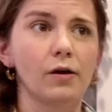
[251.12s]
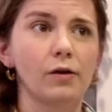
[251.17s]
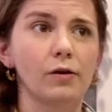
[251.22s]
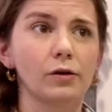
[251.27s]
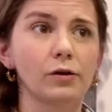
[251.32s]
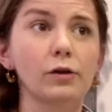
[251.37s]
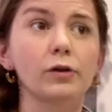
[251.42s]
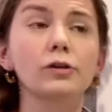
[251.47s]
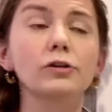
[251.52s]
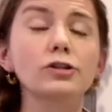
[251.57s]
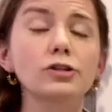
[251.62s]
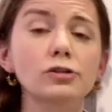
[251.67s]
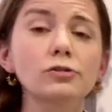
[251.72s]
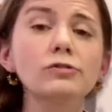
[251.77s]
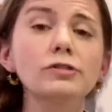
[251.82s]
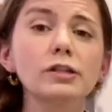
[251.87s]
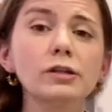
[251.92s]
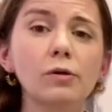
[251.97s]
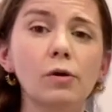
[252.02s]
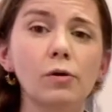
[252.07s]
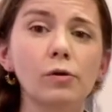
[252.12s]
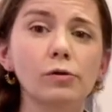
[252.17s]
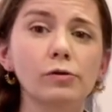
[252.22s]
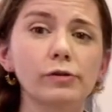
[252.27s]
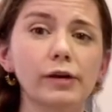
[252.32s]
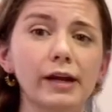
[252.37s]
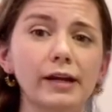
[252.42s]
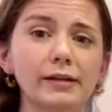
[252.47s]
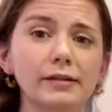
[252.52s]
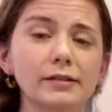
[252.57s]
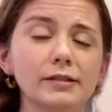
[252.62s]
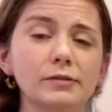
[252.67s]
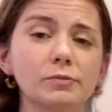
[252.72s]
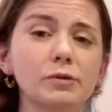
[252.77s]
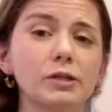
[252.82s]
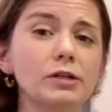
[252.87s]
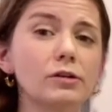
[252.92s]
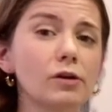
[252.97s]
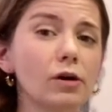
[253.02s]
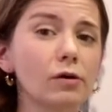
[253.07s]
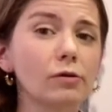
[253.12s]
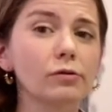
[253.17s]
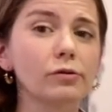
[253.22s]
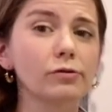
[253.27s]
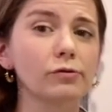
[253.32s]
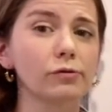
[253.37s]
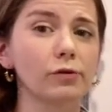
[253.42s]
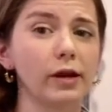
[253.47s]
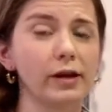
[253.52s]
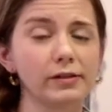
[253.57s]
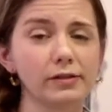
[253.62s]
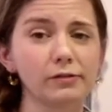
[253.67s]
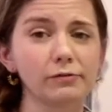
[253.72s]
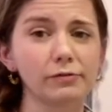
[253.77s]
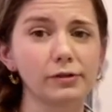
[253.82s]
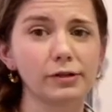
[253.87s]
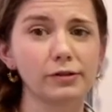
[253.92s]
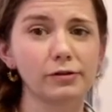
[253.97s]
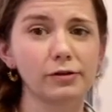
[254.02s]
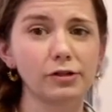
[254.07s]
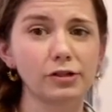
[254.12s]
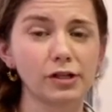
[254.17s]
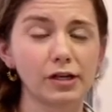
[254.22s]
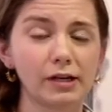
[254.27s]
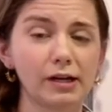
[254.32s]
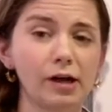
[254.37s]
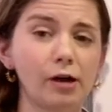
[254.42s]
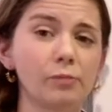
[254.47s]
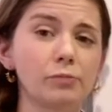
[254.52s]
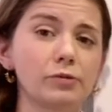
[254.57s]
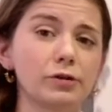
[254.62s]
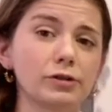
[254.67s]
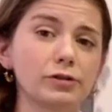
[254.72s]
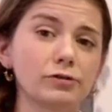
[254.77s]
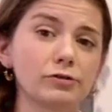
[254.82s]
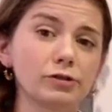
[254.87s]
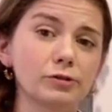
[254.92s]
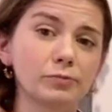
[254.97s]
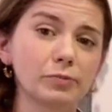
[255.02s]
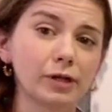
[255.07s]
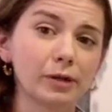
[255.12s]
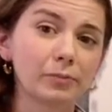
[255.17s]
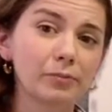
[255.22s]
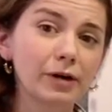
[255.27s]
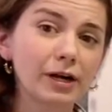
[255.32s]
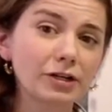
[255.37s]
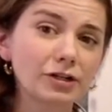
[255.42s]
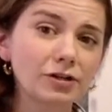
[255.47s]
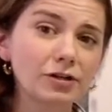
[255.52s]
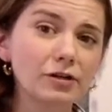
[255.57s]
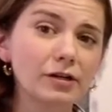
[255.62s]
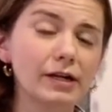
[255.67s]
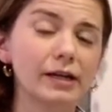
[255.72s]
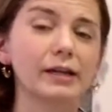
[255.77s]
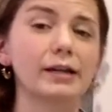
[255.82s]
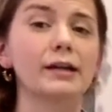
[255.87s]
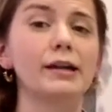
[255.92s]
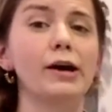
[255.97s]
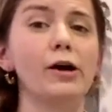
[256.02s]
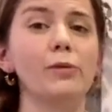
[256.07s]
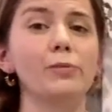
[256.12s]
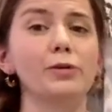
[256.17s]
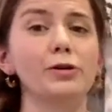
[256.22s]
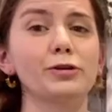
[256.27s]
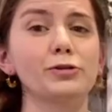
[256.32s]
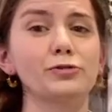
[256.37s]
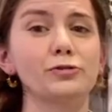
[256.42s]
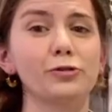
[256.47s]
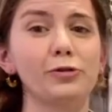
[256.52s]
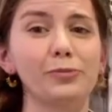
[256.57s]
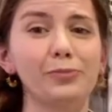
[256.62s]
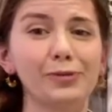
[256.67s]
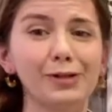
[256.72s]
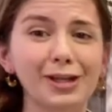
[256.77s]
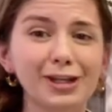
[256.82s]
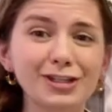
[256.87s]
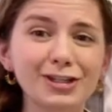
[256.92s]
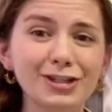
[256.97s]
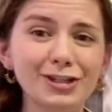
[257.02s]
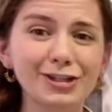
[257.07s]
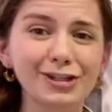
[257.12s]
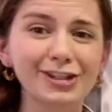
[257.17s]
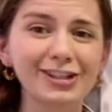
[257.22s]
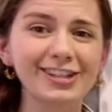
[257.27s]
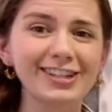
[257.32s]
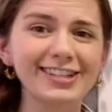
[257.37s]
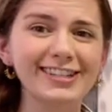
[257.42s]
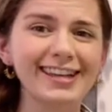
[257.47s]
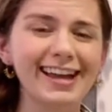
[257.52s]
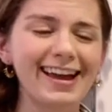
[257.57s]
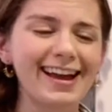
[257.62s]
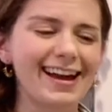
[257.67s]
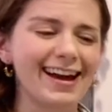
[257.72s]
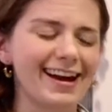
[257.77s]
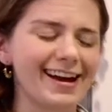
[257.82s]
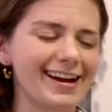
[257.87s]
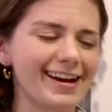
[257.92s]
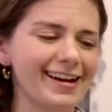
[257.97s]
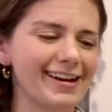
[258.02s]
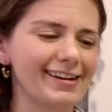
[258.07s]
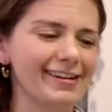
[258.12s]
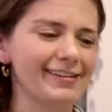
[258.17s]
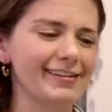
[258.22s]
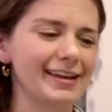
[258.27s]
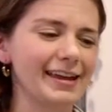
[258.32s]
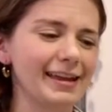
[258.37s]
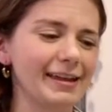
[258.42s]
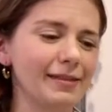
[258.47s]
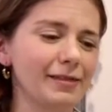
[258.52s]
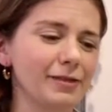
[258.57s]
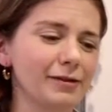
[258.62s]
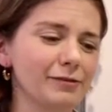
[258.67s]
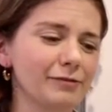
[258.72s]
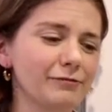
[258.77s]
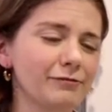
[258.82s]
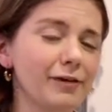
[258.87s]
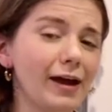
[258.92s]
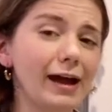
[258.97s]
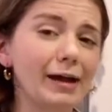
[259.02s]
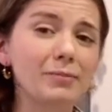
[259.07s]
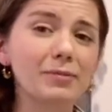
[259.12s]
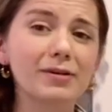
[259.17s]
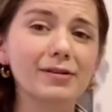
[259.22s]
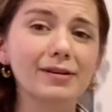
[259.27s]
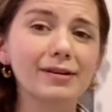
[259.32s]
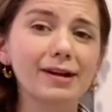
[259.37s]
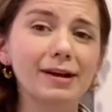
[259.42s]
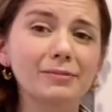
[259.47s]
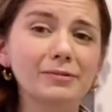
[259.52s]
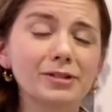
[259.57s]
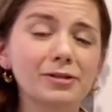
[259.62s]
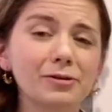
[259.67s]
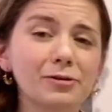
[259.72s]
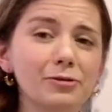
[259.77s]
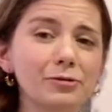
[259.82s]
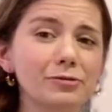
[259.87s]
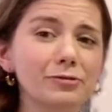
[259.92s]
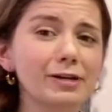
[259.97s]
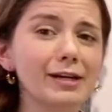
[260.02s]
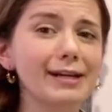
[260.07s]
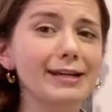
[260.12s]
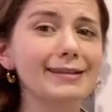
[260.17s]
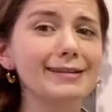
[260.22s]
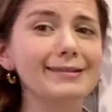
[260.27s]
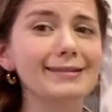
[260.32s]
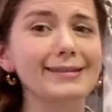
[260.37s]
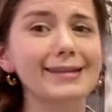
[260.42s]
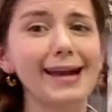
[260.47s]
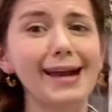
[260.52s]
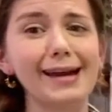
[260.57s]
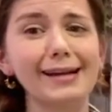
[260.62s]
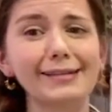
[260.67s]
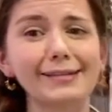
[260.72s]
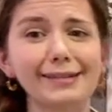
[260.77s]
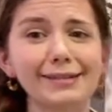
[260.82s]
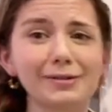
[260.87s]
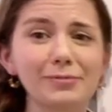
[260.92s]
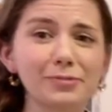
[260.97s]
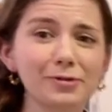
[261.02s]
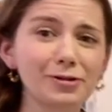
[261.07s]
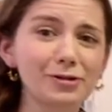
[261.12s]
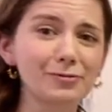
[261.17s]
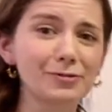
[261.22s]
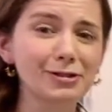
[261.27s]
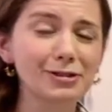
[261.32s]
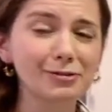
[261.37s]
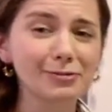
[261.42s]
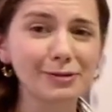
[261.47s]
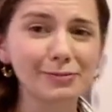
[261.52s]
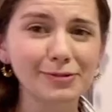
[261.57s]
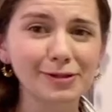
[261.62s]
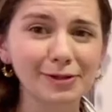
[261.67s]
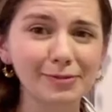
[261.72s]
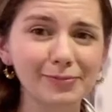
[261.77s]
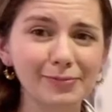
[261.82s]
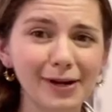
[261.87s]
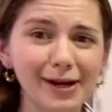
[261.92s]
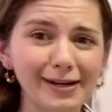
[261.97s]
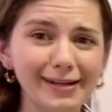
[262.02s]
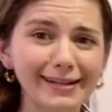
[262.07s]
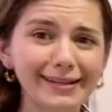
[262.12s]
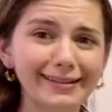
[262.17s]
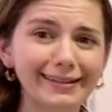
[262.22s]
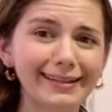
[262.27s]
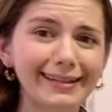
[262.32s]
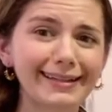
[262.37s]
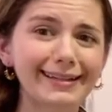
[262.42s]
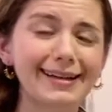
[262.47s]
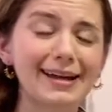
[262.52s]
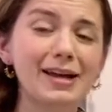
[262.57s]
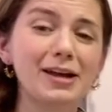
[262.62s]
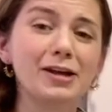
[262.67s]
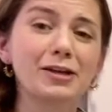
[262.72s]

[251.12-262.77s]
Or choosing whole grains, we know through lots of research, can help reduce blood pressure. It can help control blood sugars. The fiber that comes in whole grains acts as a broom and sweeps our body clean.